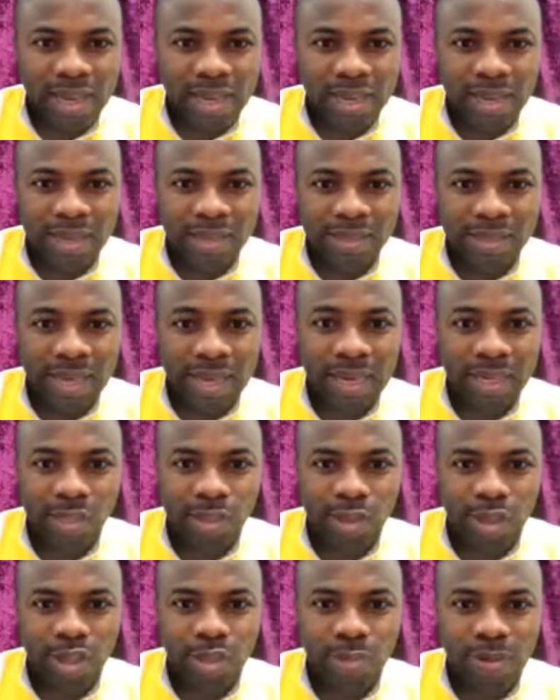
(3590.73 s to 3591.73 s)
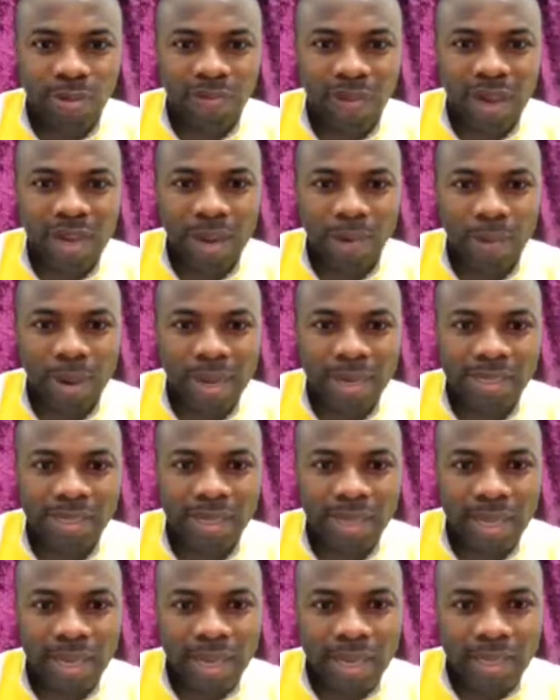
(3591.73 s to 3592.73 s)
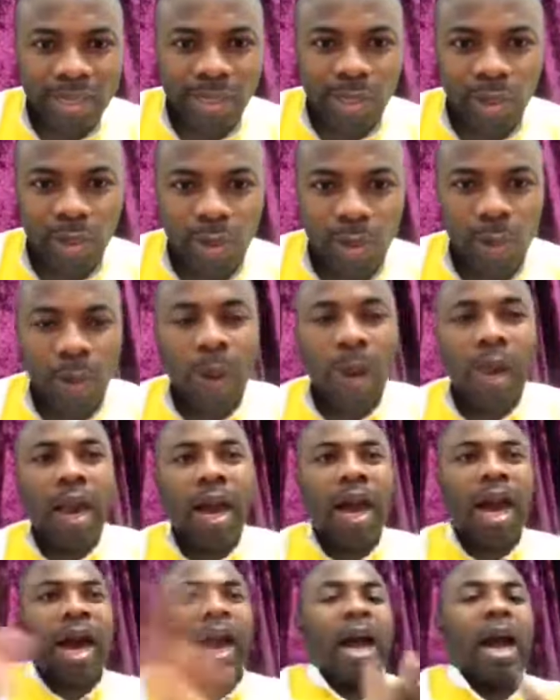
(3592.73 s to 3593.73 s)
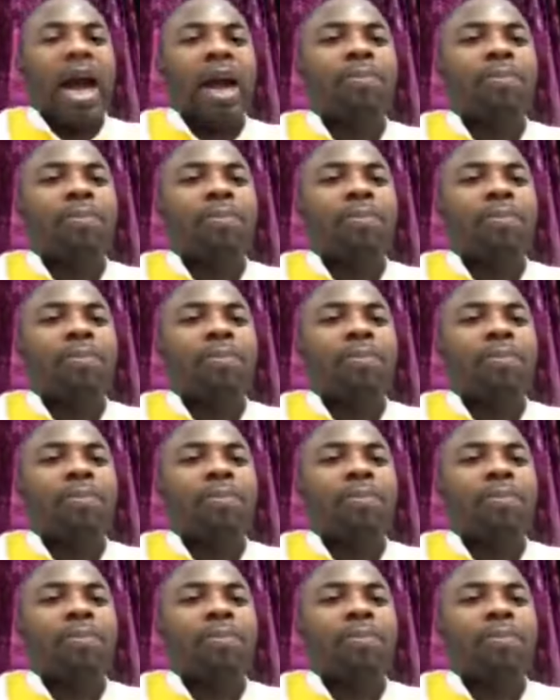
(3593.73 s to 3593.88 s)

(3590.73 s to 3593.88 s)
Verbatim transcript: Yes, and it's going to be fireworks. So uh,